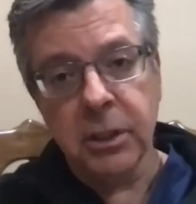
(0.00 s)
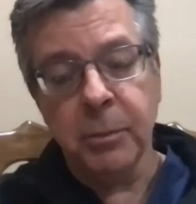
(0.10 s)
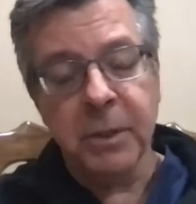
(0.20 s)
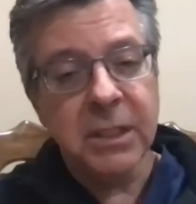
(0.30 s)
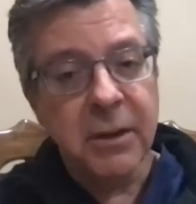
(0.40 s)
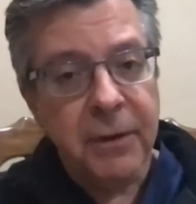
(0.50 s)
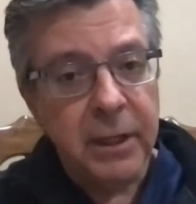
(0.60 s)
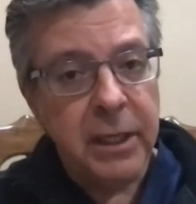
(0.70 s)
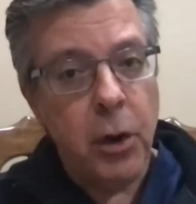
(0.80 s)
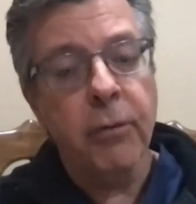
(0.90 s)

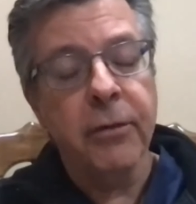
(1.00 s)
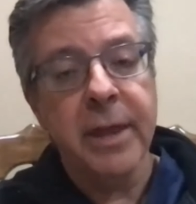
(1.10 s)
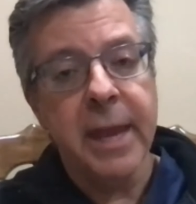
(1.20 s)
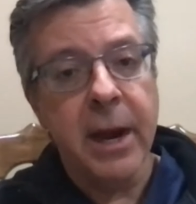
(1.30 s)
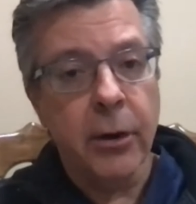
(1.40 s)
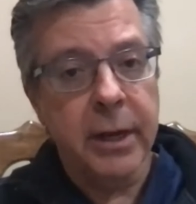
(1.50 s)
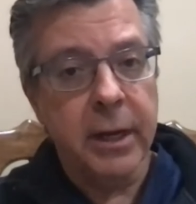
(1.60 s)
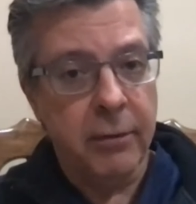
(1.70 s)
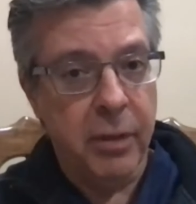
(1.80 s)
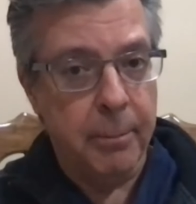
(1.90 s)
specifically over the area
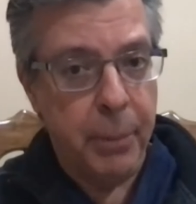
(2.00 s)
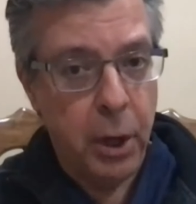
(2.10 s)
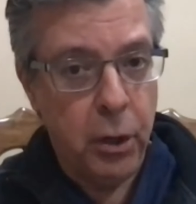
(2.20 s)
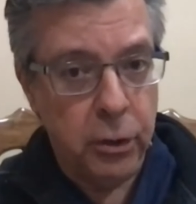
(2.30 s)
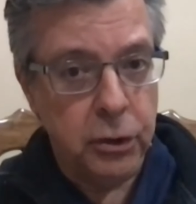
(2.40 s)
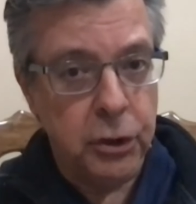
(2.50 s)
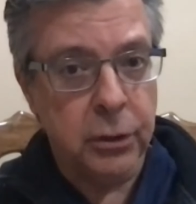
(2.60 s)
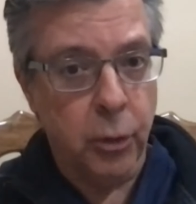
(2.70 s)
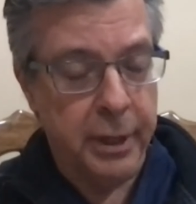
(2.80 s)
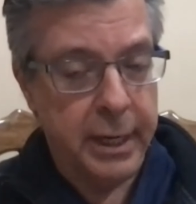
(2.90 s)
of the bulge
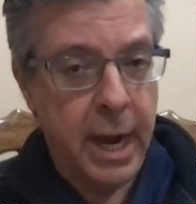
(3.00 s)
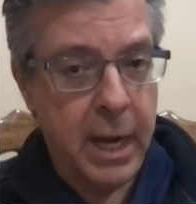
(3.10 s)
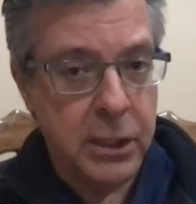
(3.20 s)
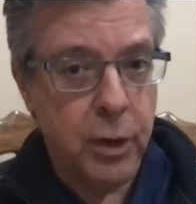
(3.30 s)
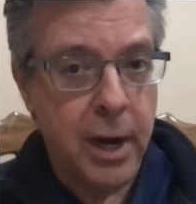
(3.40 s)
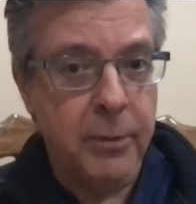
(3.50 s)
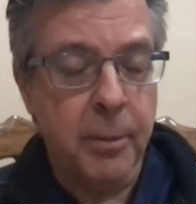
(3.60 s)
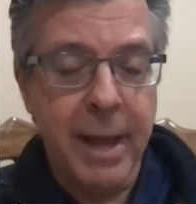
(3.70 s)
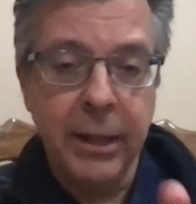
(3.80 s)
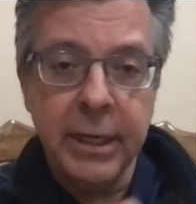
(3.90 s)
or the contour
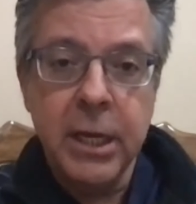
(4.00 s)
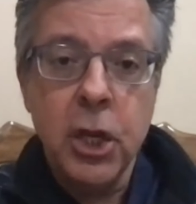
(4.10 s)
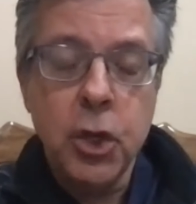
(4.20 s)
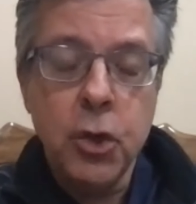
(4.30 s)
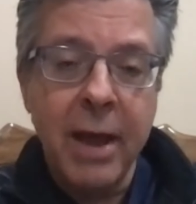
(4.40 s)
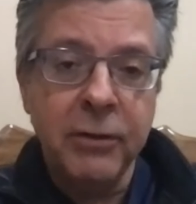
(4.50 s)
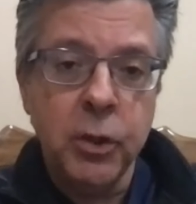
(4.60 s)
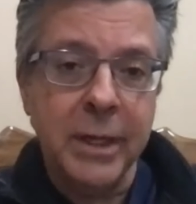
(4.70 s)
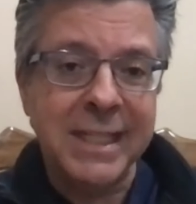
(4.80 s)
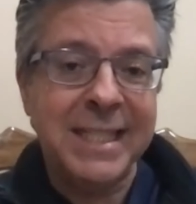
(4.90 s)
abnormality you have to
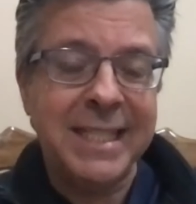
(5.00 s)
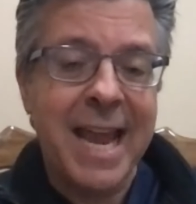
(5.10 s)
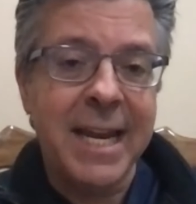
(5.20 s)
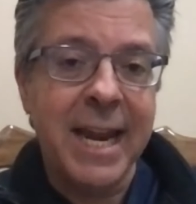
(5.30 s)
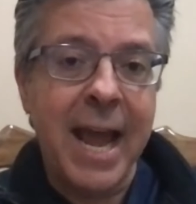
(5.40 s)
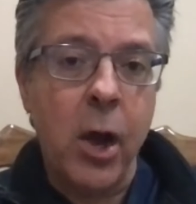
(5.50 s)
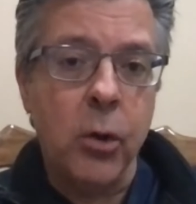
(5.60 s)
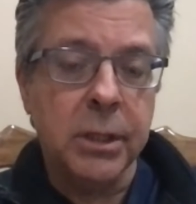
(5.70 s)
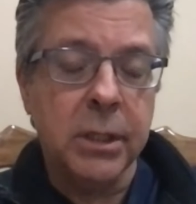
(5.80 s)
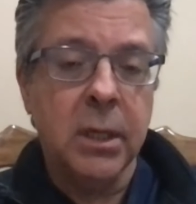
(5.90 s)
extend it
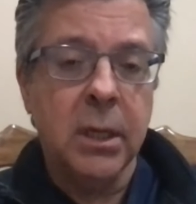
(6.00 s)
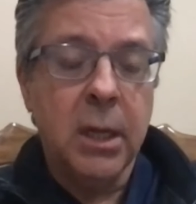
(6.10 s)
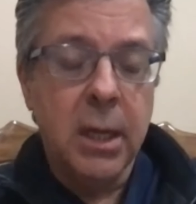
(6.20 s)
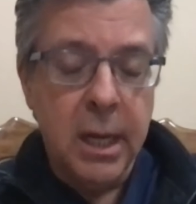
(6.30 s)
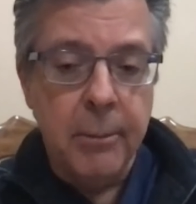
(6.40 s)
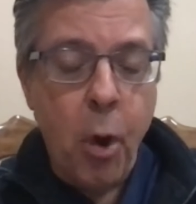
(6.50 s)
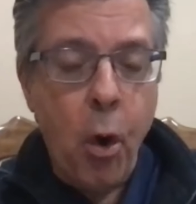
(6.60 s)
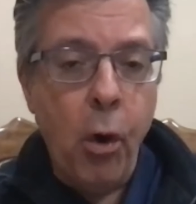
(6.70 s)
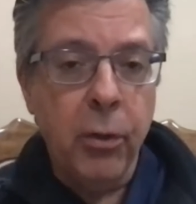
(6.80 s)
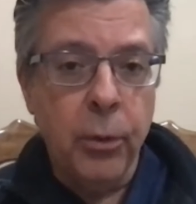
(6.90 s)
out um,
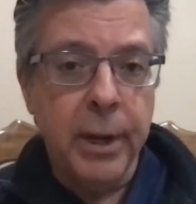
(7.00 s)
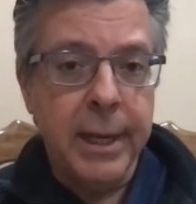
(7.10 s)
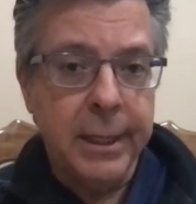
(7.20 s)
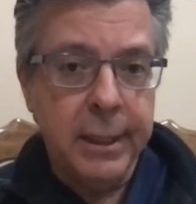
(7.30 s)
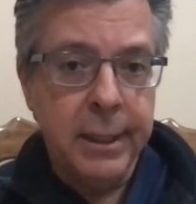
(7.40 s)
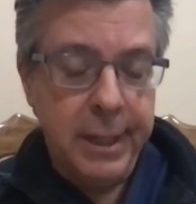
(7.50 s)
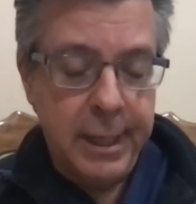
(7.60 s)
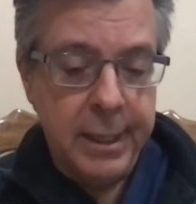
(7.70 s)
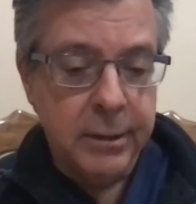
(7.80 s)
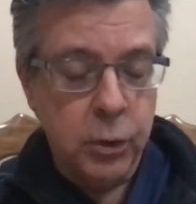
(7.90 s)
all the way
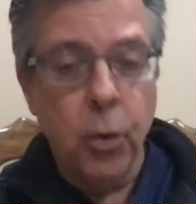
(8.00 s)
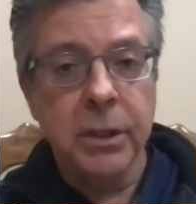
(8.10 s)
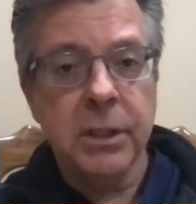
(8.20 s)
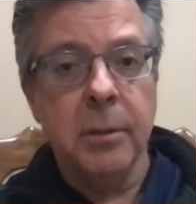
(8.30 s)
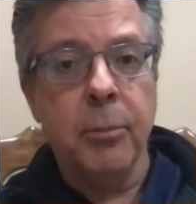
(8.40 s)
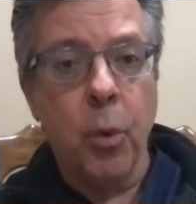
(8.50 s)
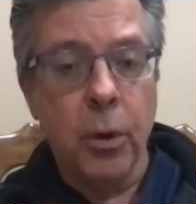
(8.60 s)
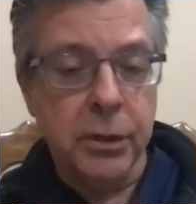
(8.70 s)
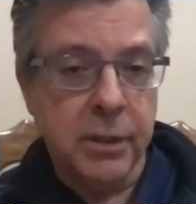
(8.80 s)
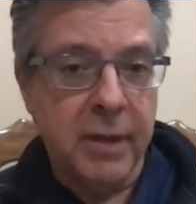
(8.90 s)
uh, towards the
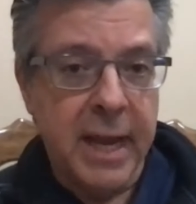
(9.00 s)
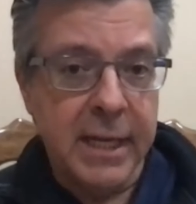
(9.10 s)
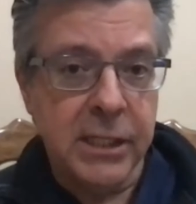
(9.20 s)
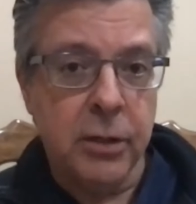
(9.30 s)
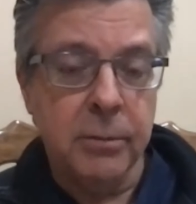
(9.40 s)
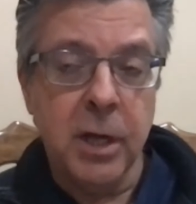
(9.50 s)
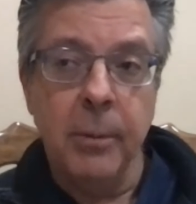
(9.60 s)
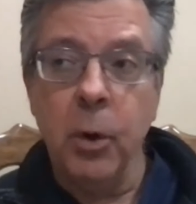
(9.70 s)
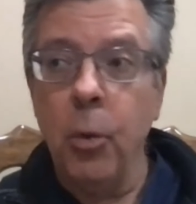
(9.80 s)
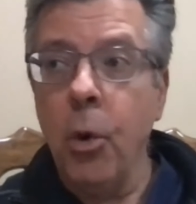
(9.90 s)
borders of the anterior
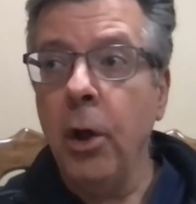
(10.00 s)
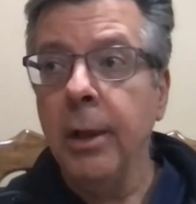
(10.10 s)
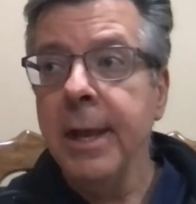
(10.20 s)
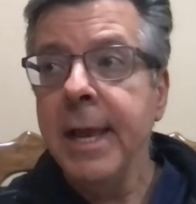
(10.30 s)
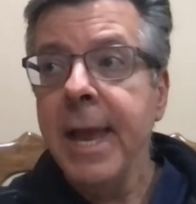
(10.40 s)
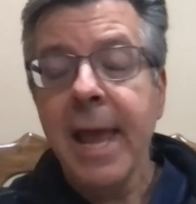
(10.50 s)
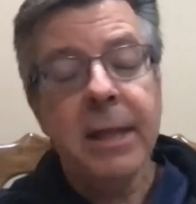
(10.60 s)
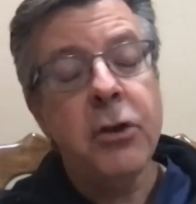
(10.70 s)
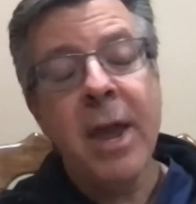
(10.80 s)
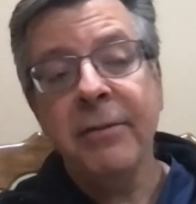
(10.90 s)
abdominal wall and
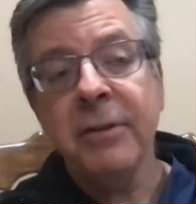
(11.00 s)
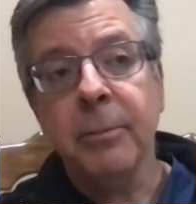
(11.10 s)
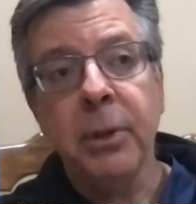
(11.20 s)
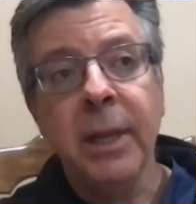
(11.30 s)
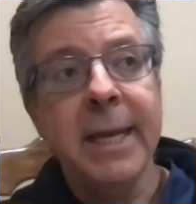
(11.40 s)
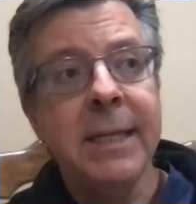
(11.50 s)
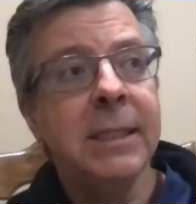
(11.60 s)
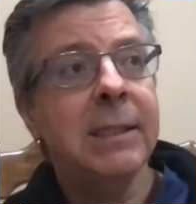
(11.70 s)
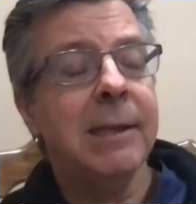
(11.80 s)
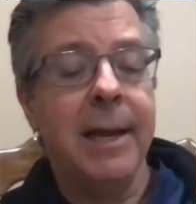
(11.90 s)
then you have to place
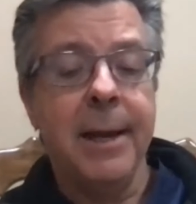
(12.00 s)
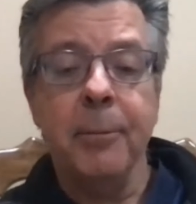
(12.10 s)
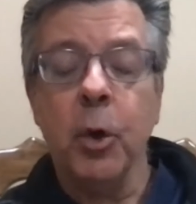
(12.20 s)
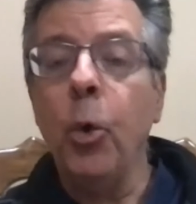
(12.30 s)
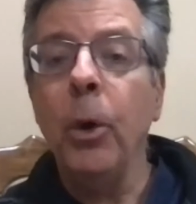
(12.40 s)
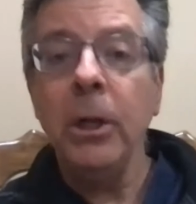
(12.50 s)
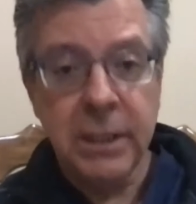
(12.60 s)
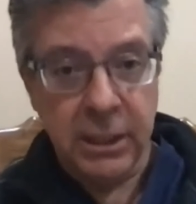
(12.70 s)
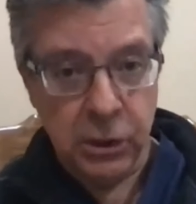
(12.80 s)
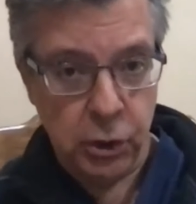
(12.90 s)
um,
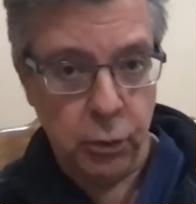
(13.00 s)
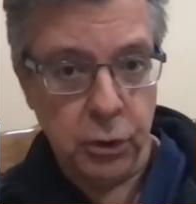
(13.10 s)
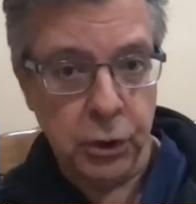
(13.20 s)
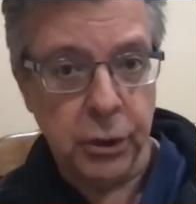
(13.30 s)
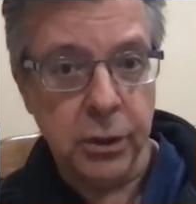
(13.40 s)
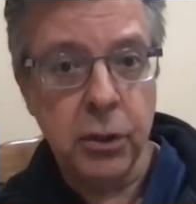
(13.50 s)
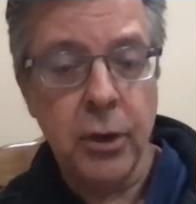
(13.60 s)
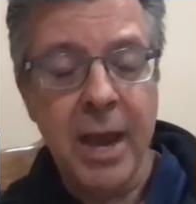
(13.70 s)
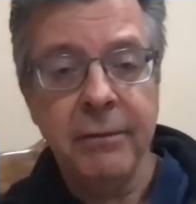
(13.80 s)
quilting sutures you yes.